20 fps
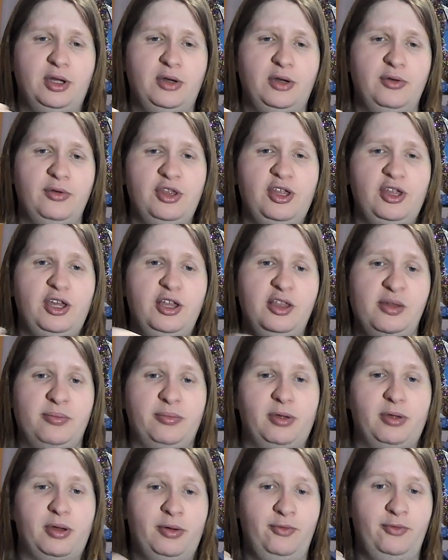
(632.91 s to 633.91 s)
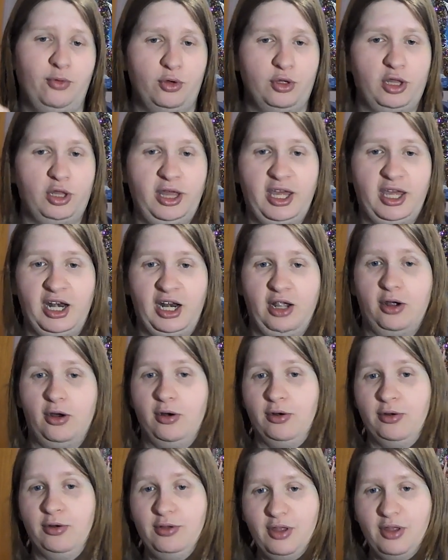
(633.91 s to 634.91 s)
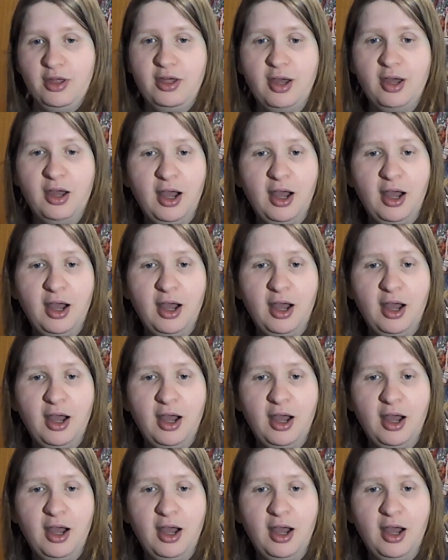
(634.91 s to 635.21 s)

Ushi ends up unfortunately getting hurt.